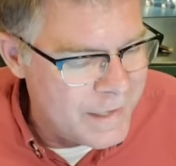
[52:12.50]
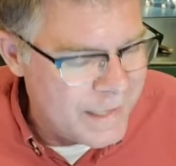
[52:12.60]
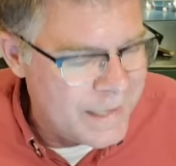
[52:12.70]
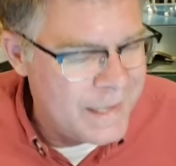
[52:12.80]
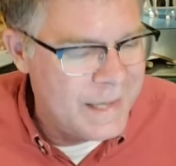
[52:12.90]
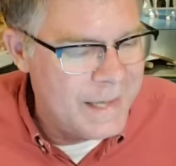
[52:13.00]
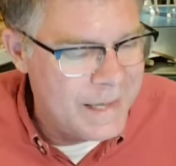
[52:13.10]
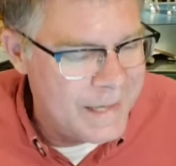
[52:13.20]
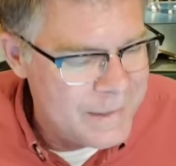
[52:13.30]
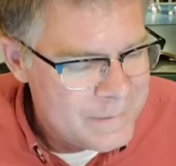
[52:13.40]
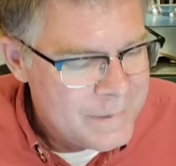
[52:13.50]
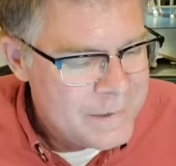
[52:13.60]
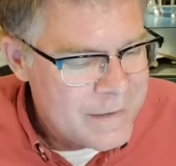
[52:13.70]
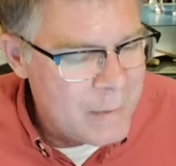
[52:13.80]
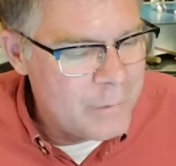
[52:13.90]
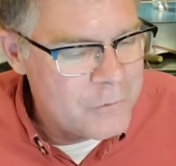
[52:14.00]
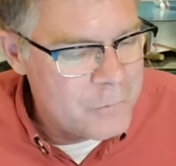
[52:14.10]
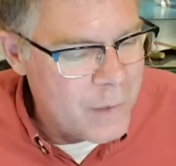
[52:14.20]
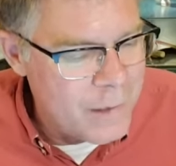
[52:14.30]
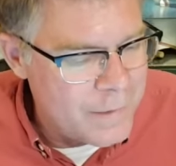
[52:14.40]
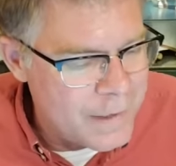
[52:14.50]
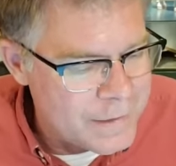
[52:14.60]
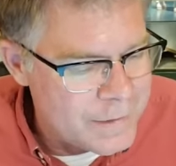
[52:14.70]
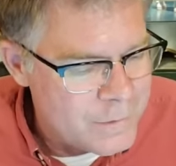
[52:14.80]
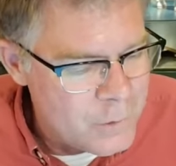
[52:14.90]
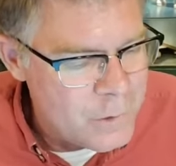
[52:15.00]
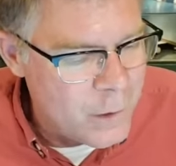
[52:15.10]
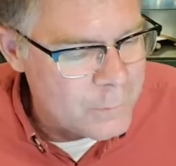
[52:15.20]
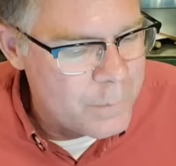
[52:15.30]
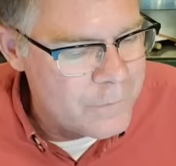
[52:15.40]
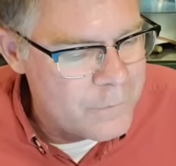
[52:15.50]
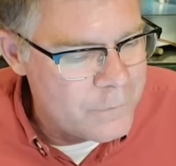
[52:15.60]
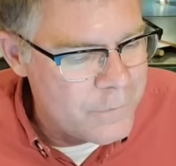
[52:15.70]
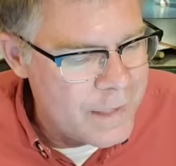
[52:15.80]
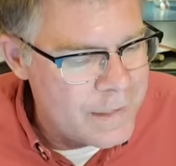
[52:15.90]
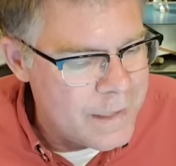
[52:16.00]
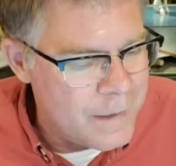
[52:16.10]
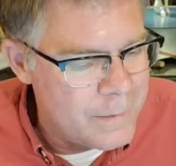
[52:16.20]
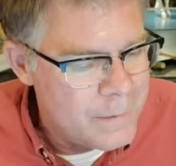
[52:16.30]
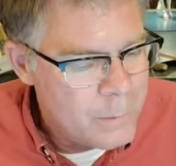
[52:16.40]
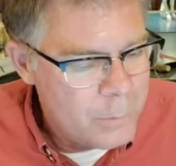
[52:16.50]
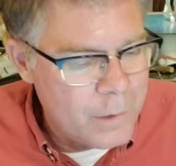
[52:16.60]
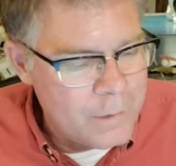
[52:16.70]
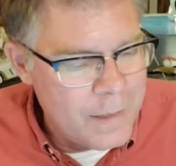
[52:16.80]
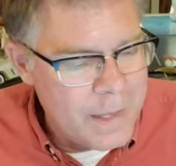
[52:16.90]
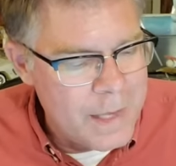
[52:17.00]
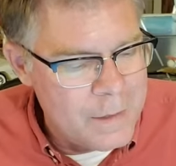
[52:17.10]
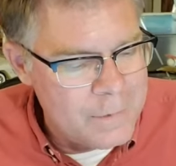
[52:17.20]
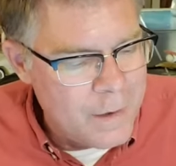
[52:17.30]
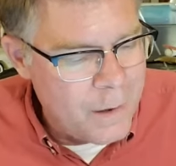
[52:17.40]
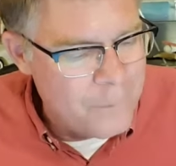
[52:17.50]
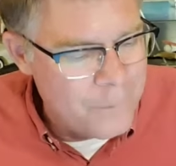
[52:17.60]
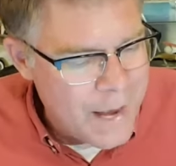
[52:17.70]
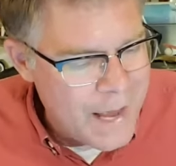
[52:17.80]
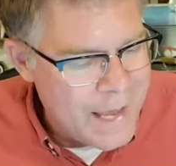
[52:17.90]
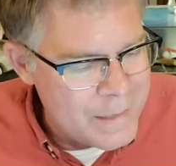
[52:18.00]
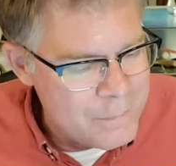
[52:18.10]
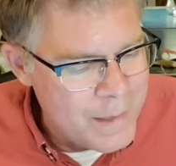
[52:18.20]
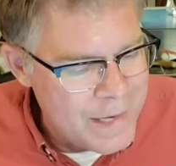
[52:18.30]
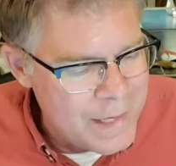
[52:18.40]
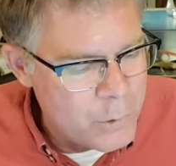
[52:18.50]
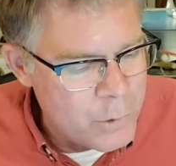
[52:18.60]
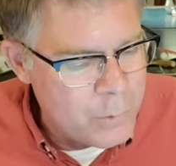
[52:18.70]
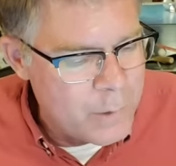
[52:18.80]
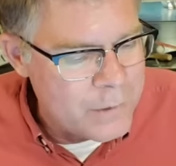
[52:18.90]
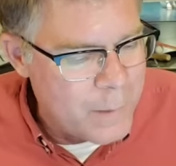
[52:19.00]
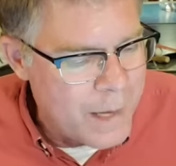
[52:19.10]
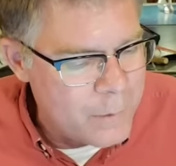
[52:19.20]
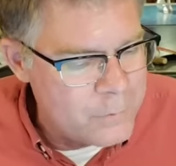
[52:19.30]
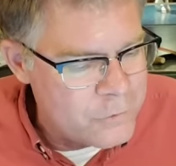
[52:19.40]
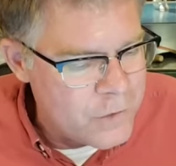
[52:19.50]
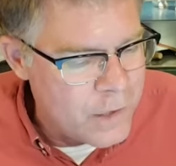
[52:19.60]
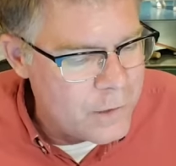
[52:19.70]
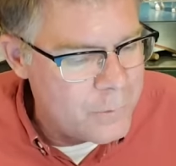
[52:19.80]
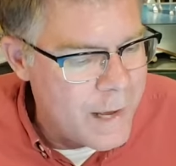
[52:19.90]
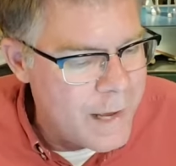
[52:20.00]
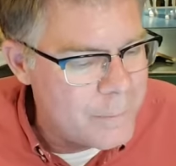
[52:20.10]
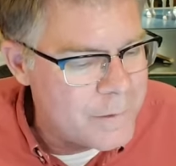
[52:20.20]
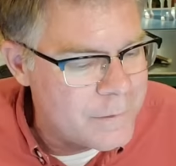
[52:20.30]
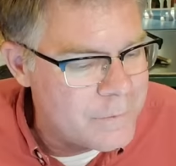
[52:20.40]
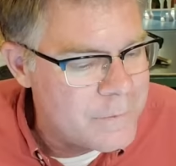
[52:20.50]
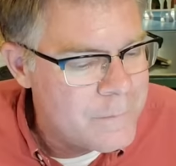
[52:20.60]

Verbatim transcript: Thomas Drellick, New York, Pennsylvania. Brooklyn. All right, man. Blue Ridge Mountains, Jerry Robbins.